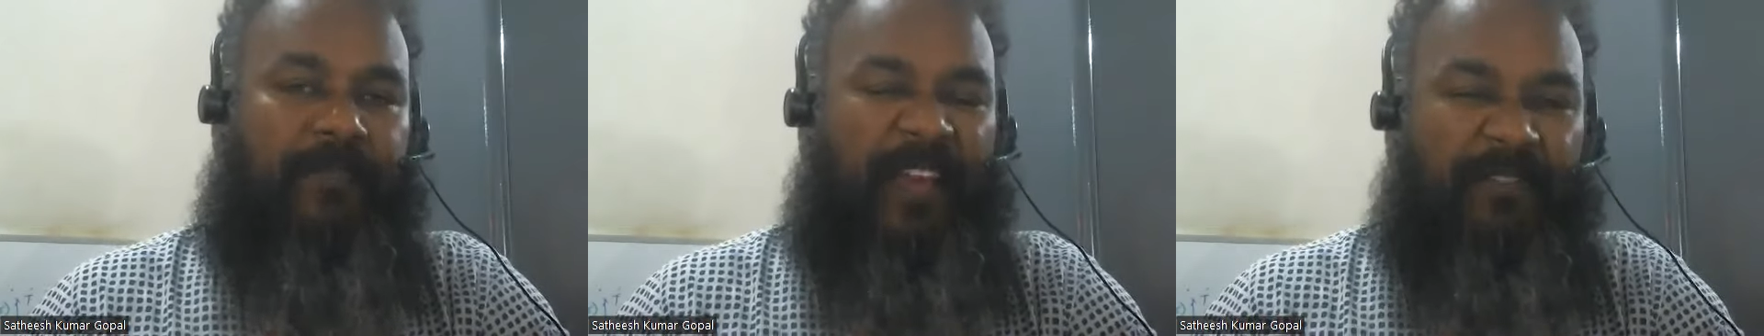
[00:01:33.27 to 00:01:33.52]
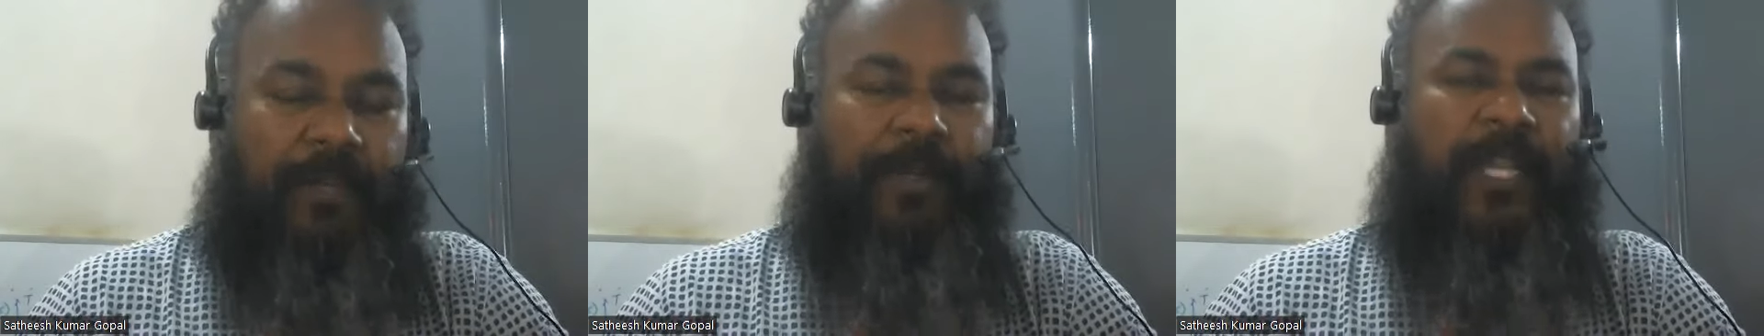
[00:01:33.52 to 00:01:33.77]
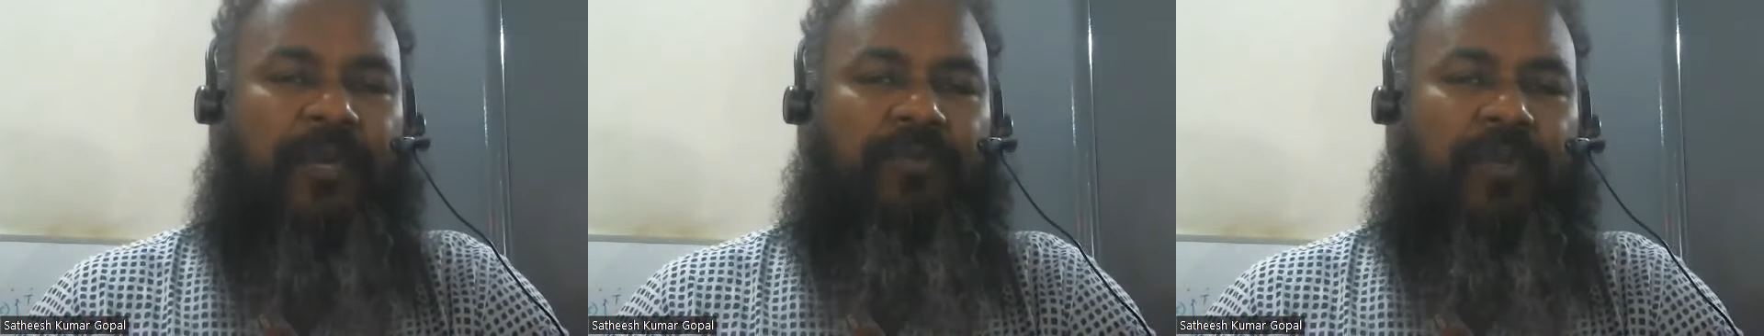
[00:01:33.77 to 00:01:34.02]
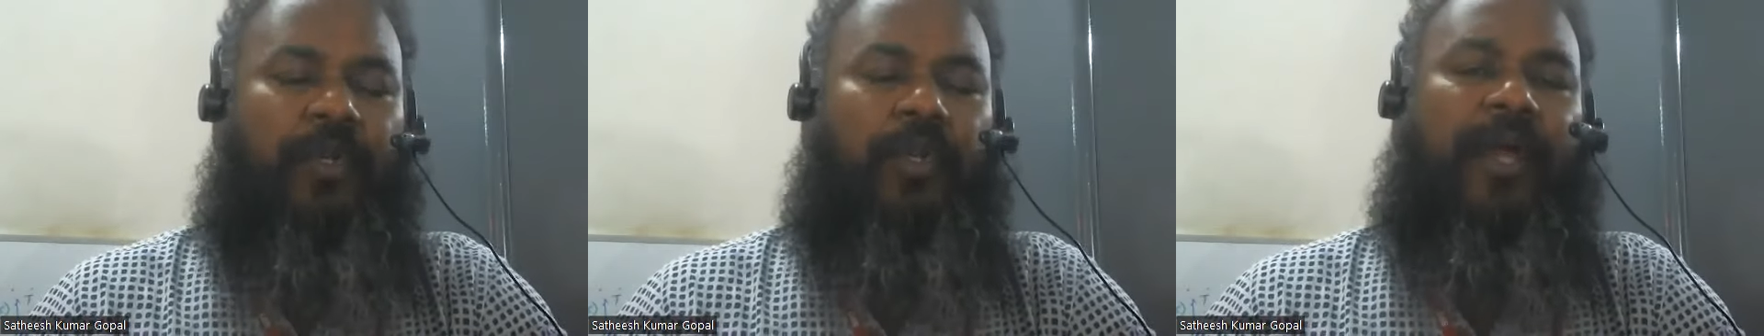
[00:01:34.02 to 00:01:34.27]
everybody
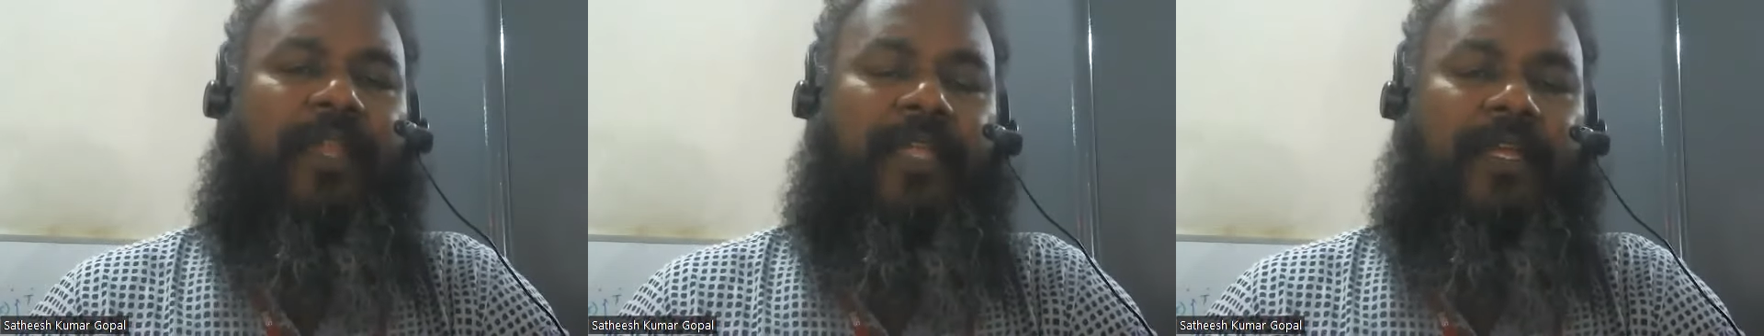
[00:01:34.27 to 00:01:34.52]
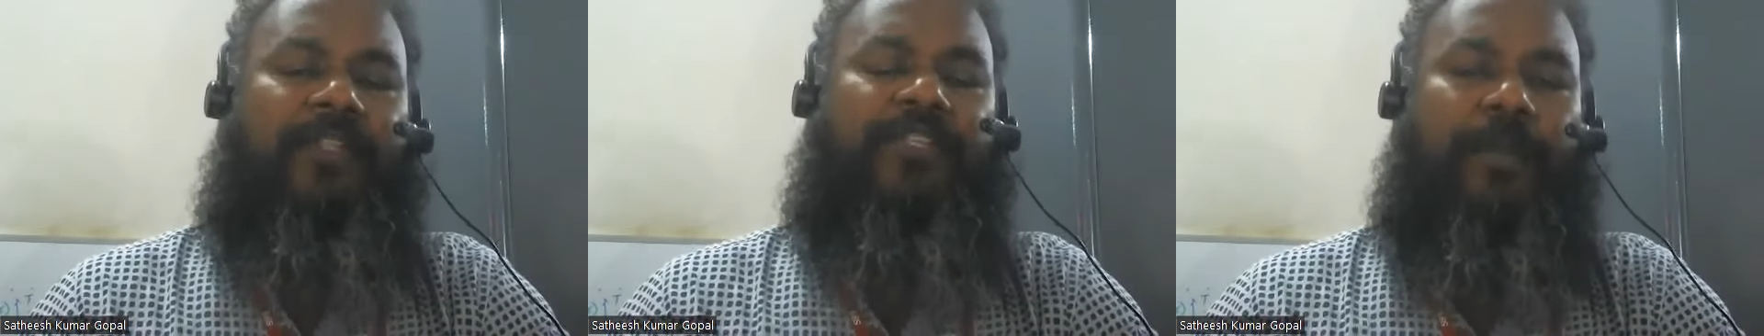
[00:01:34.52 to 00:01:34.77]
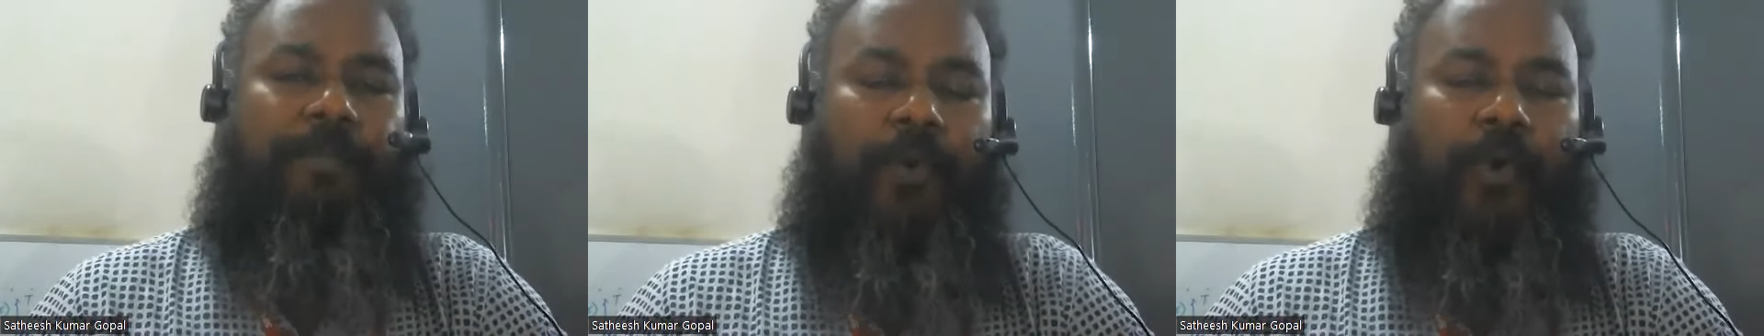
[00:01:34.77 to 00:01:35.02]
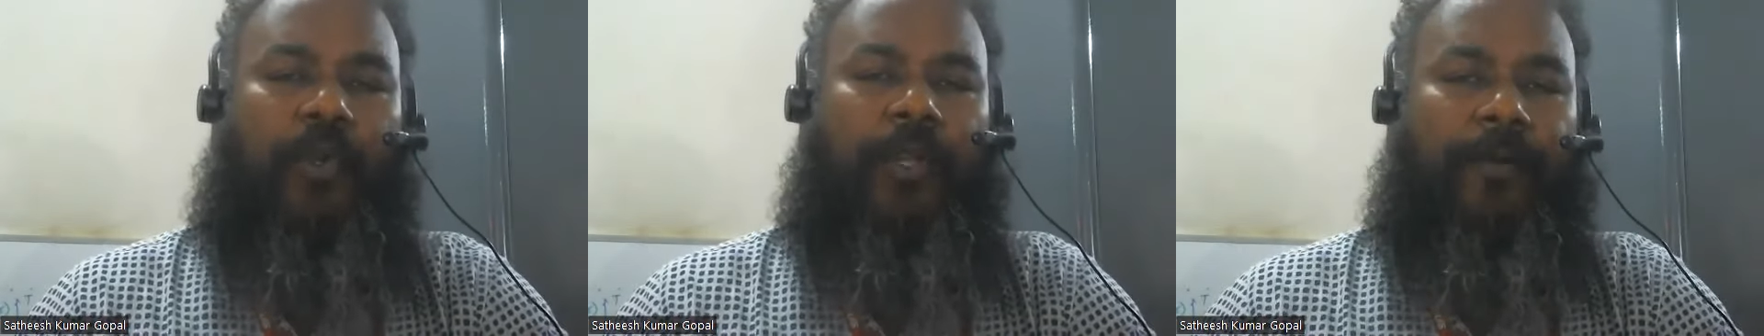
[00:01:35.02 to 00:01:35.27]
would need
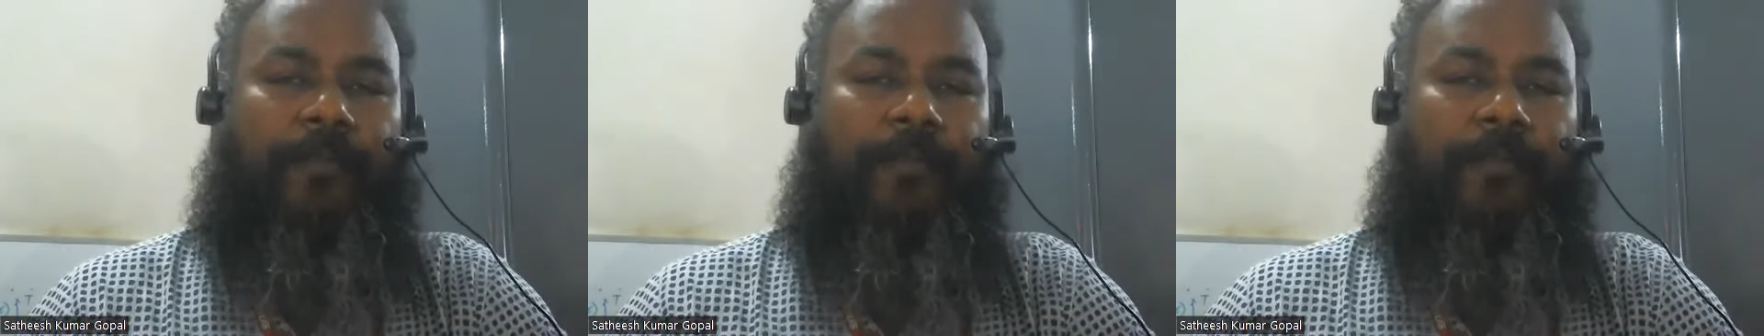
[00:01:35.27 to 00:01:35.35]
support,